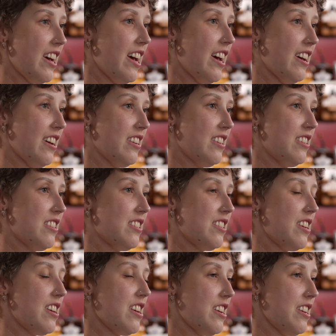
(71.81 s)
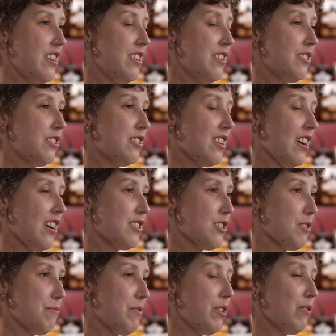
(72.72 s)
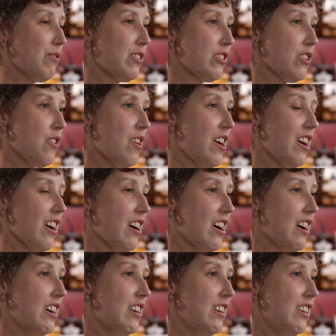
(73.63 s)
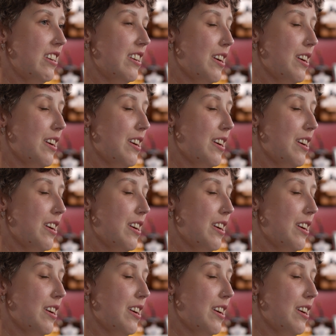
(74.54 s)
and he saw something was going on.